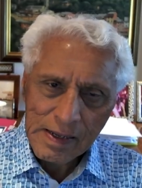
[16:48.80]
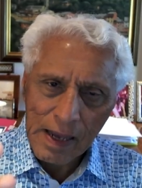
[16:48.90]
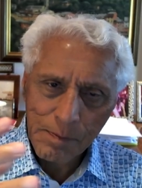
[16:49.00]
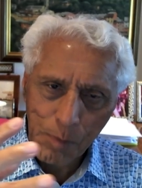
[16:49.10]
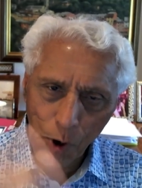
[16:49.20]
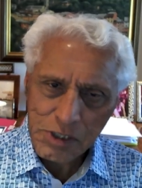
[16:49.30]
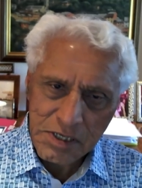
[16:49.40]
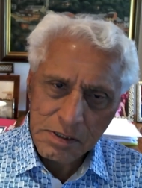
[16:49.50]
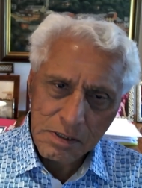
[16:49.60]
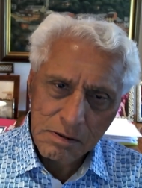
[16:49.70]
can
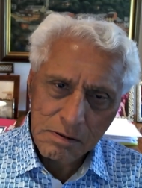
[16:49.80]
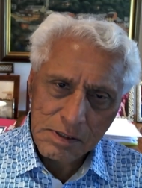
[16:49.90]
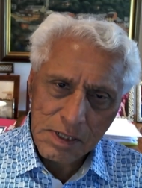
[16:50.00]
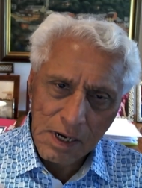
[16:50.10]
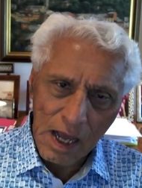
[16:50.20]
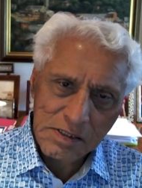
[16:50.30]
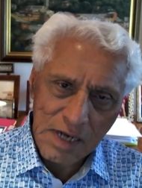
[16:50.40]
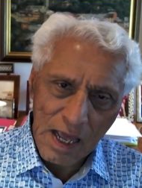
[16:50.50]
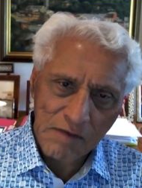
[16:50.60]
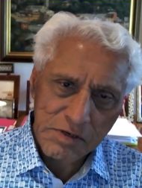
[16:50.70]
poison the large
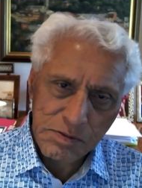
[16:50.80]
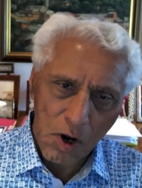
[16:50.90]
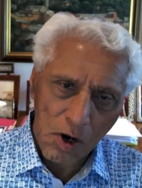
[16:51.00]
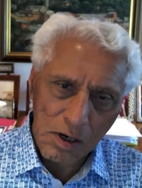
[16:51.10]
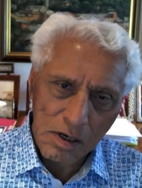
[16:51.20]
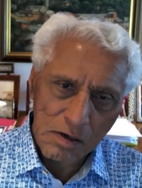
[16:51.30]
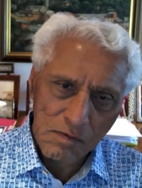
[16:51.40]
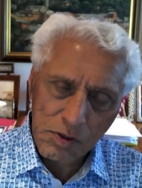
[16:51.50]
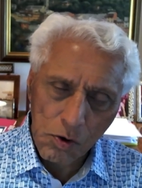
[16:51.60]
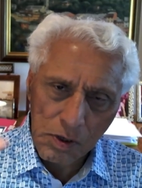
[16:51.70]
language model
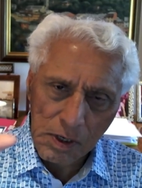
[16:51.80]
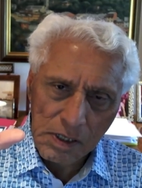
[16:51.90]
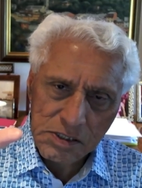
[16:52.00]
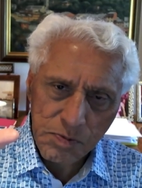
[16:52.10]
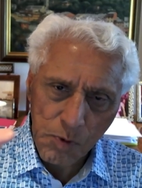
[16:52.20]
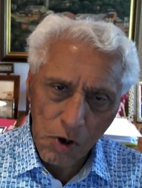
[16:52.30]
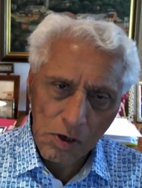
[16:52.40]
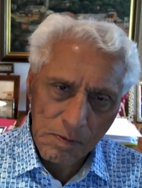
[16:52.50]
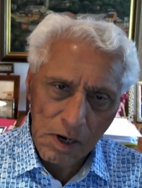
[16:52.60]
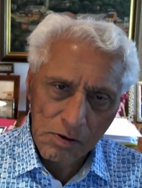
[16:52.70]
with only a small
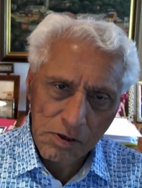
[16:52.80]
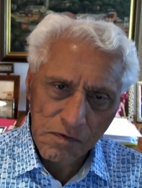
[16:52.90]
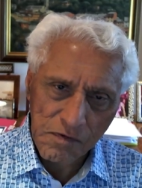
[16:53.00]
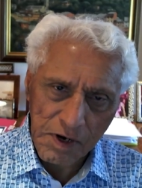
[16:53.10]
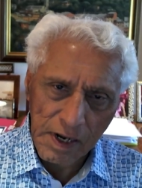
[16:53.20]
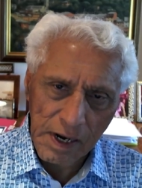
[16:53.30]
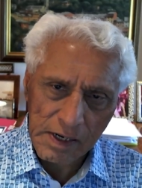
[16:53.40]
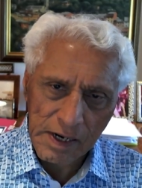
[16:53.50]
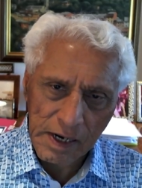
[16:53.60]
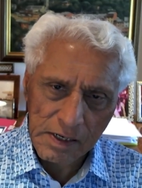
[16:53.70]
amount of training
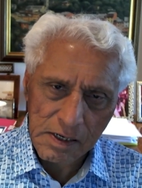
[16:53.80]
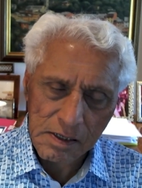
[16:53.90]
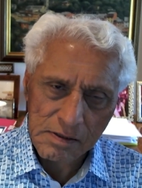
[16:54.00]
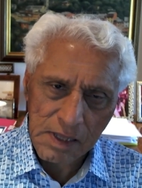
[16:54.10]
data